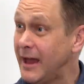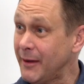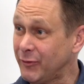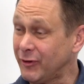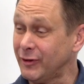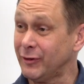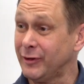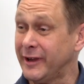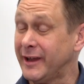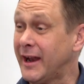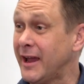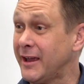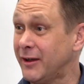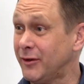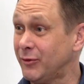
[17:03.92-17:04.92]
Absolutely.
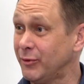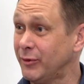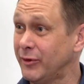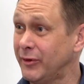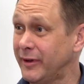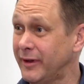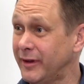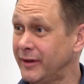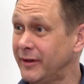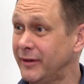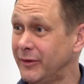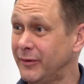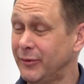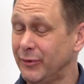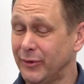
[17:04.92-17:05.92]
And I can really,
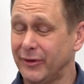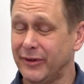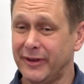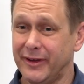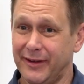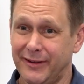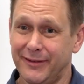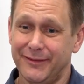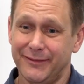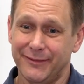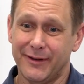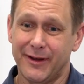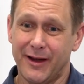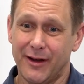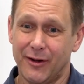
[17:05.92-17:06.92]
really
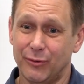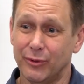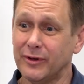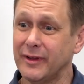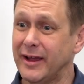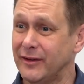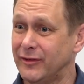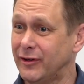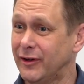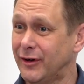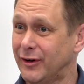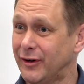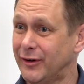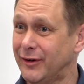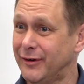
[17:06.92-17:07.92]
relate to
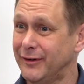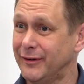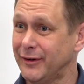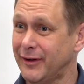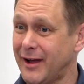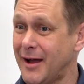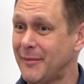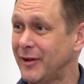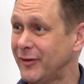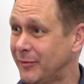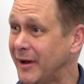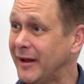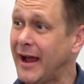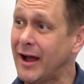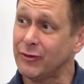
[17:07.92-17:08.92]
her comments
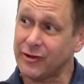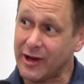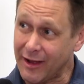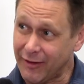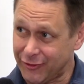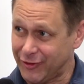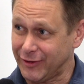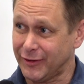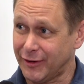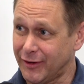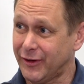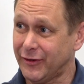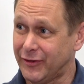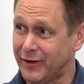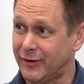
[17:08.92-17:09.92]
about how challenging the
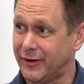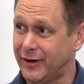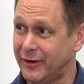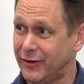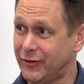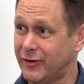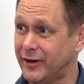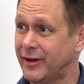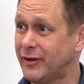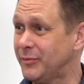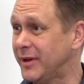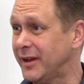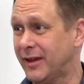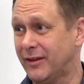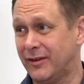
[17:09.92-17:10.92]
call center industry is,
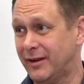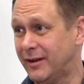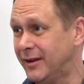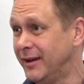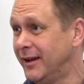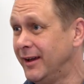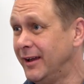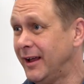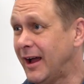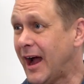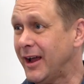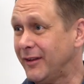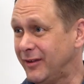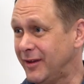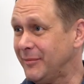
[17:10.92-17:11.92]
because in
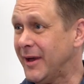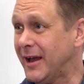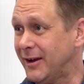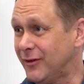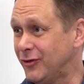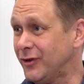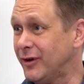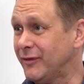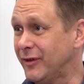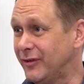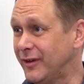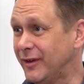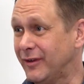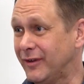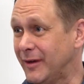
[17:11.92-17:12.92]
IT managed
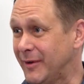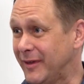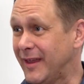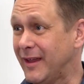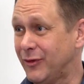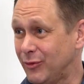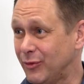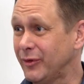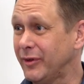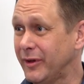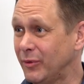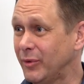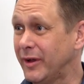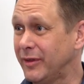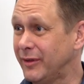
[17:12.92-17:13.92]
services, that's
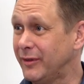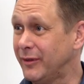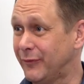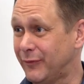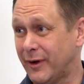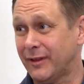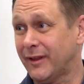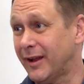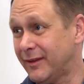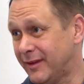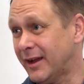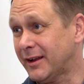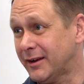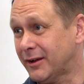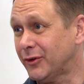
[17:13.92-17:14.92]
really what the frontline
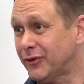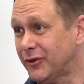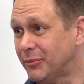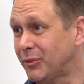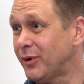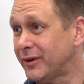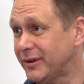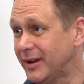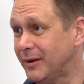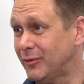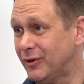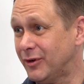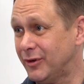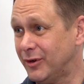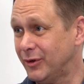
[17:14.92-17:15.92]
technical support
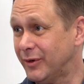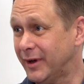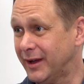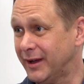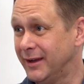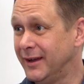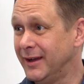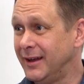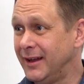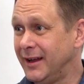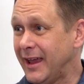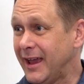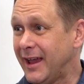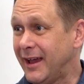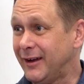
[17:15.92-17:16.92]
teams are doing.
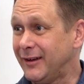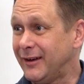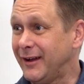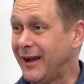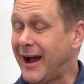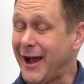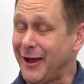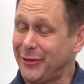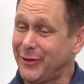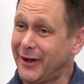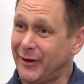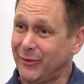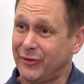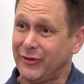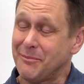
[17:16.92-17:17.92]
And I
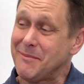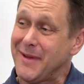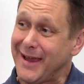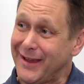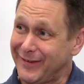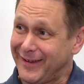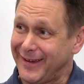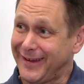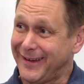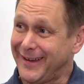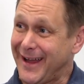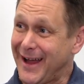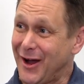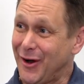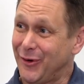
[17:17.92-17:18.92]
thought it was amazing
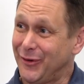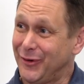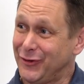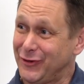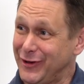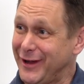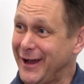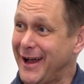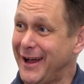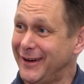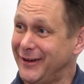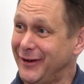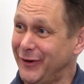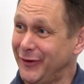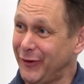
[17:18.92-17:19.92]
how she
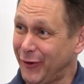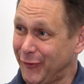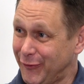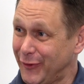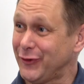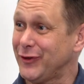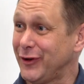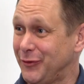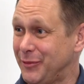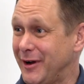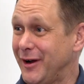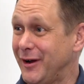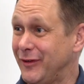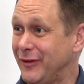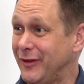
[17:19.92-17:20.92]
got her first
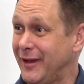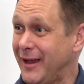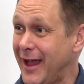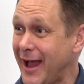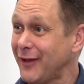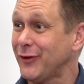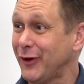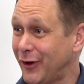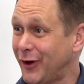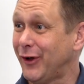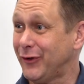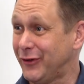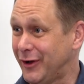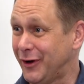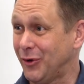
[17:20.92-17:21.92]
experience as a
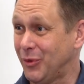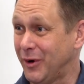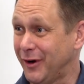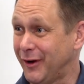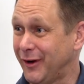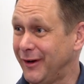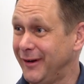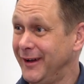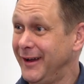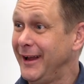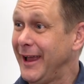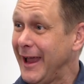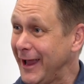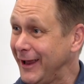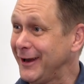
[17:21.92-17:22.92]
call center worker,
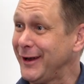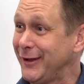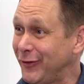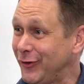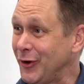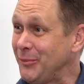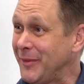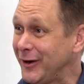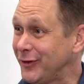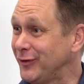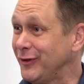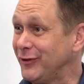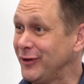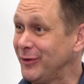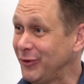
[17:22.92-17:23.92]
hated it so much
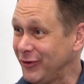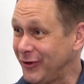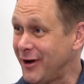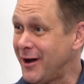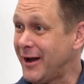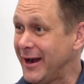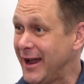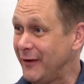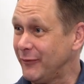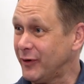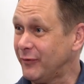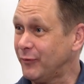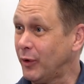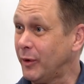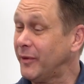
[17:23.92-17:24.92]
that she was gone
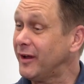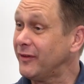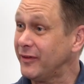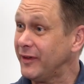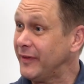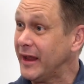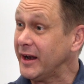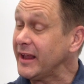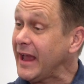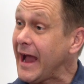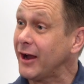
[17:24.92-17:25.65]
after 4 months, and then